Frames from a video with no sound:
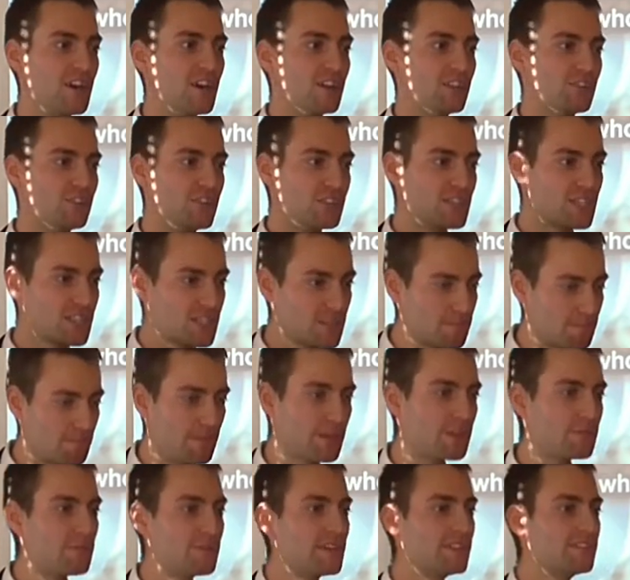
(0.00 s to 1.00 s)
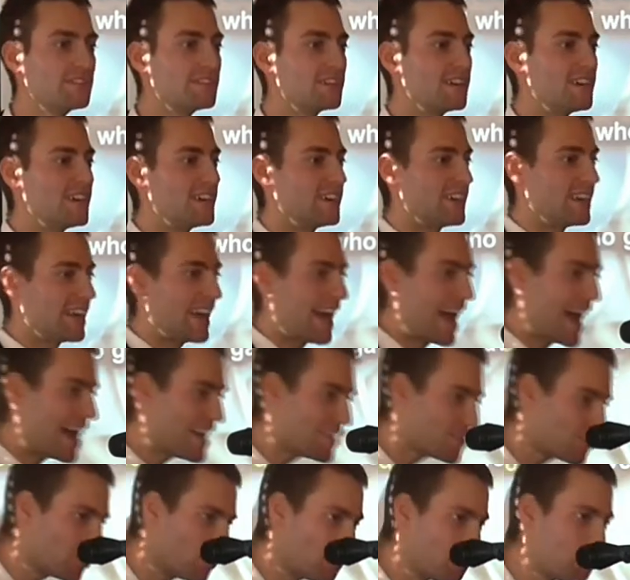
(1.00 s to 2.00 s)
The spirit
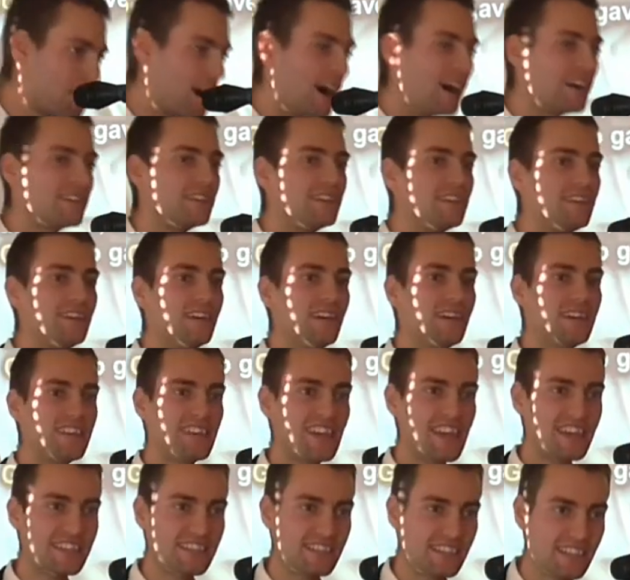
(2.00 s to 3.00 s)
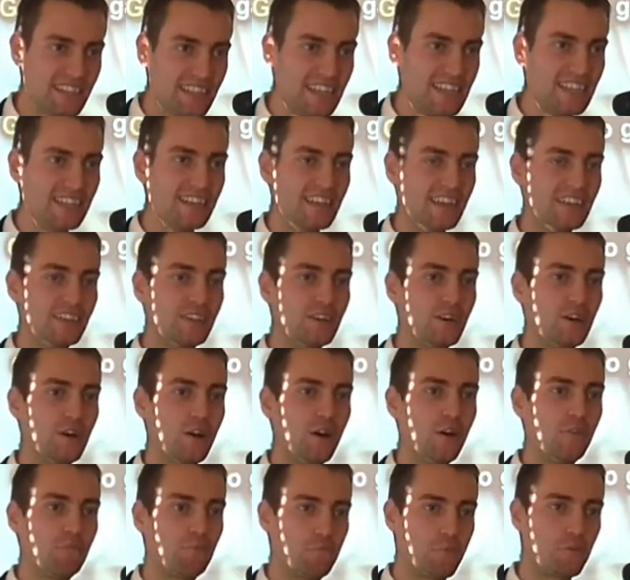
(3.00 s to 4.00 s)
and the body is needed
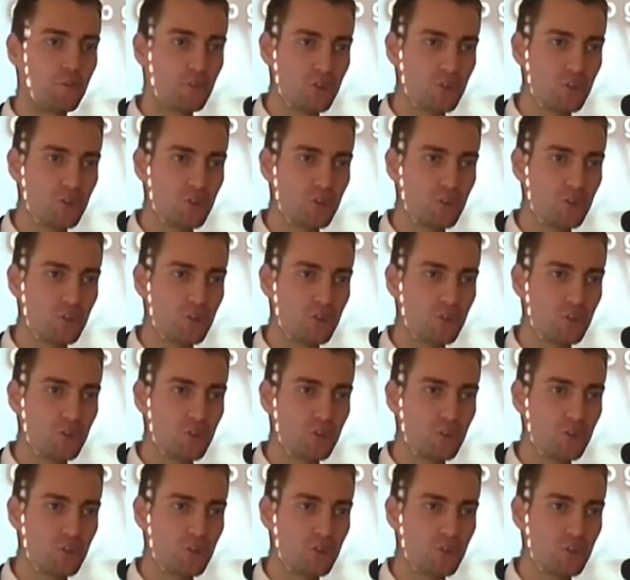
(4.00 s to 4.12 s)
for